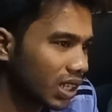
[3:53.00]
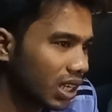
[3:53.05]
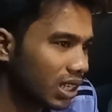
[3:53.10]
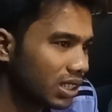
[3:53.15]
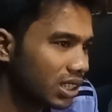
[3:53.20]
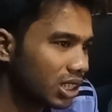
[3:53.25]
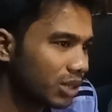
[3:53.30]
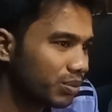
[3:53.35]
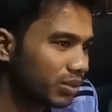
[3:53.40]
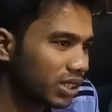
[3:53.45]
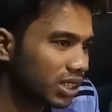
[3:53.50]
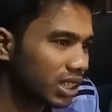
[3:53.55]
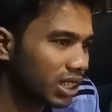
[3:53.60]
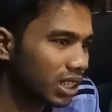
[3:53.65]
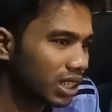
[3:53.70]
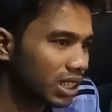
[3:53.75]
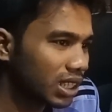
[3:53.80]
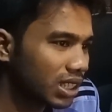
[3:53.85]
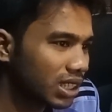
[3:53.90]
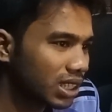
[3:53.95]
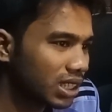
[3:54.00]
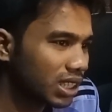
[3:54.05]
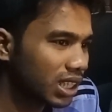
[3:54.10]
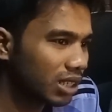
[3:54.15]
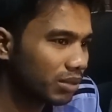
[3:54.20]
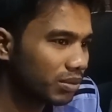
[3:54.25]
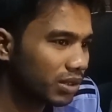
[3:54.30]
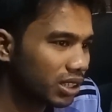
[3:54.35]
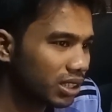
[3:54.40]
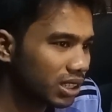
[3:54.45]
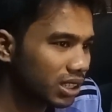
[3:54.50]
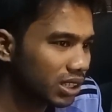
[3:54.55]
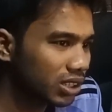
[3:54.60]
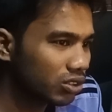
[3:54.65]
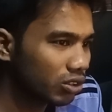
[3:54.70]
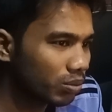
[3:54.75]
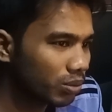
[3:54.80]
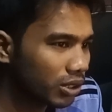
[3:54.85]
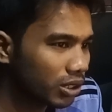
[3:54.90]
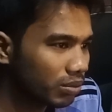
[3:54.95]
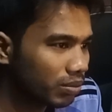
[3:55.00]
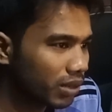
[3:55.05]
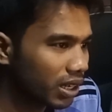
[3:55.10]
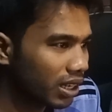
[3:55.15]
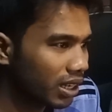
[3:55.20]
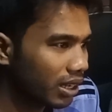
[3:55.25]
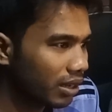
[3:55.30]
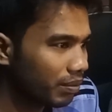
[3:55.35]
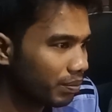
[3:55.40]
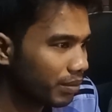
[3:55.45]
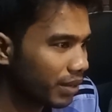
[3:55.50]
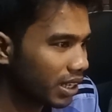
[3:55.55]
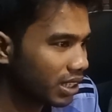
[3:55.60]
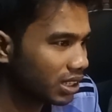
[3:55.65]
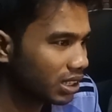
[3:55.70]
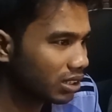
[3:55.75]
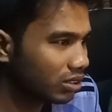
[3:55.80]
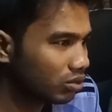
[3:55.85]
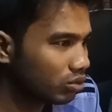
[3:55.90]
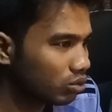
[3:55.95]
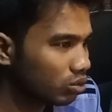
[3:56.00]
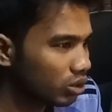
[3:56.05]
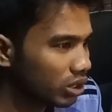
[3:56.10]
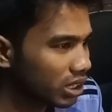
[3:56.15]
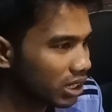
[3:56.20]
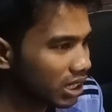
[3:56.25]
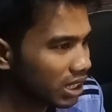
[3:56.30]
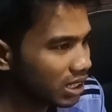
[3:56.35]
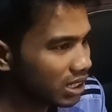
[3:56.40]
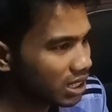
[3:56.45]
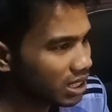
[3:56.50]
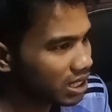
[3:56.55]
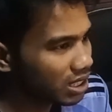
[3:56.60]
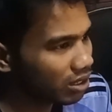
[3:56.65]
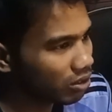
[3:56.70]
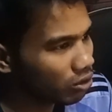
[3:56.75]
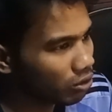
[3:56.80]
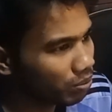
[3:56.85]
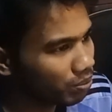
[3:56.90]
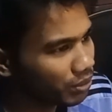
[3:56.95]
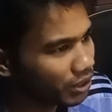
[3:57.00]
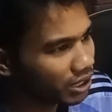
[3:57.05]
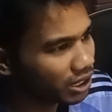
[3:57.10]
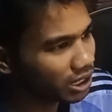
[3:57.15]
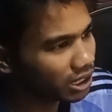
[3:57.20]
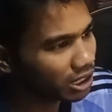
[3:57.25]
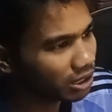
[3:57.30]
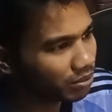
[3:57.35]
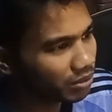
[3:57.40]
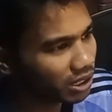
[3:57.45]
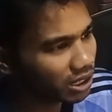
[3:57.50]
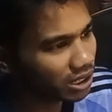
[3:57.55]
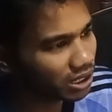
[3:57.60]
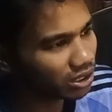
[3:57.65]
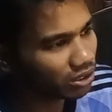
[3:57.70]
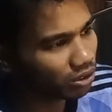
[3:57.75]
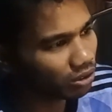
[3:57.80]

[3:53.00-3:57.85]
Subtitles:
accepts at least the advantages offered by a PaaS to enhance the competitive edge